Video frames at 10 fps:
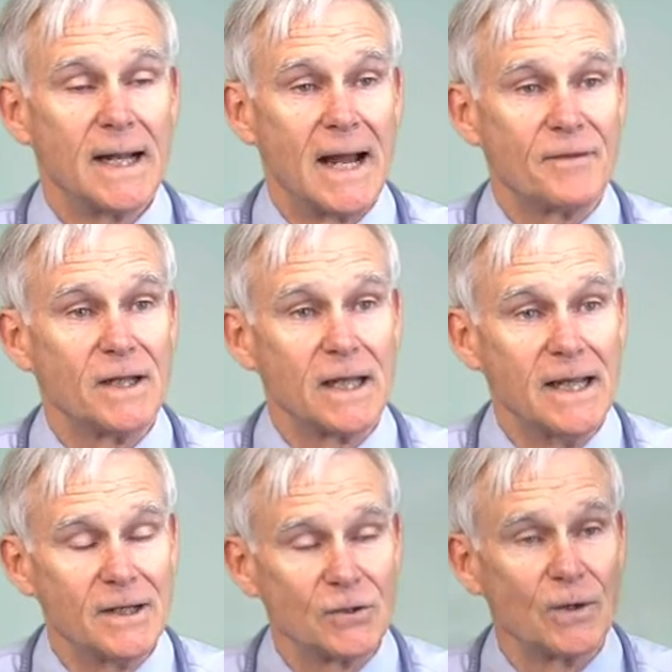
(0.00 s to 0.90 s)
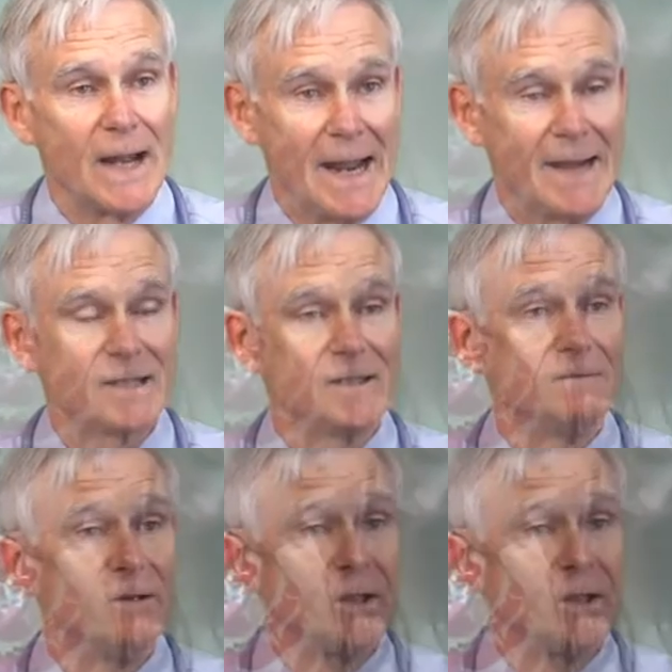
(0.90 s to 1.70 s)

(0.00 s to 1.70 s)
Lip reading: I think interactive